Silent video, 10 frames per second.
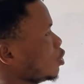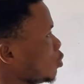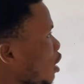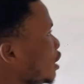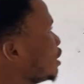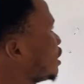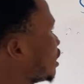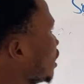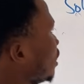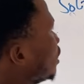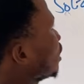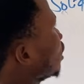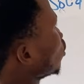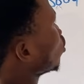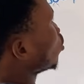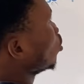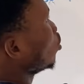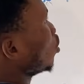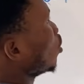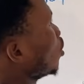When it changes again
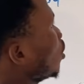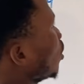to